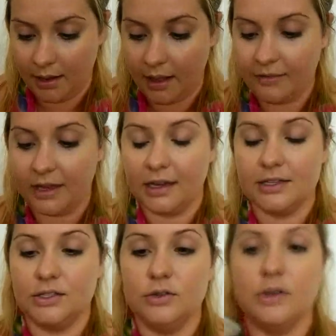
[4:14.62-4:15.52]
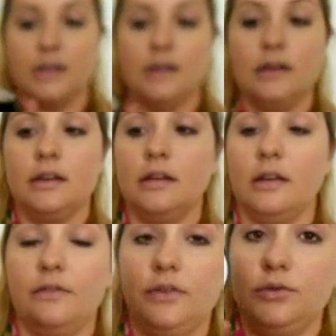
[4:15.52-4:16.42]
I love it because you can,
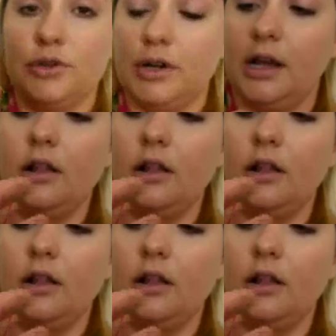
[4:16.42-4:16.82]
if you turn